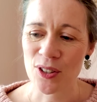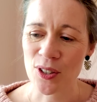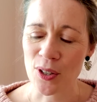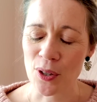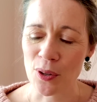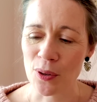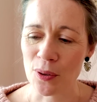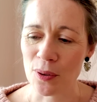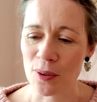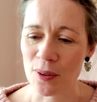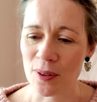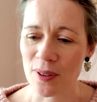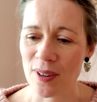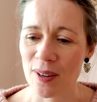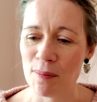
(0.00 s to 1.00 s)

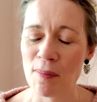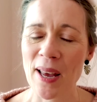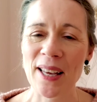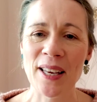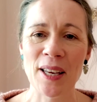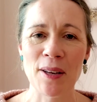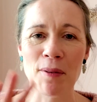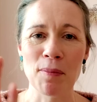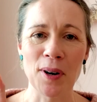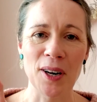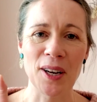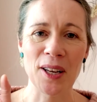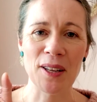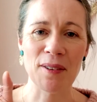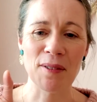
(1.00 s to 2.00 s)
to making
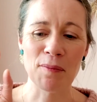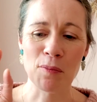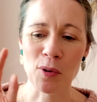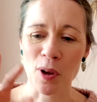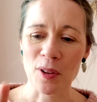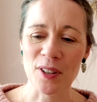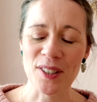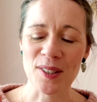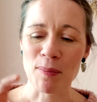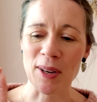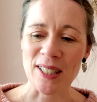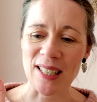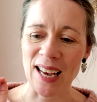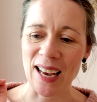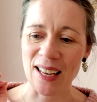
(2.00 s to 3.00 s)
my brothers, my
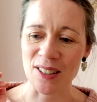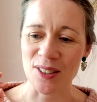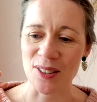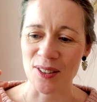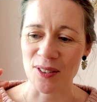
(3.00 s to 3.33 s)
dad,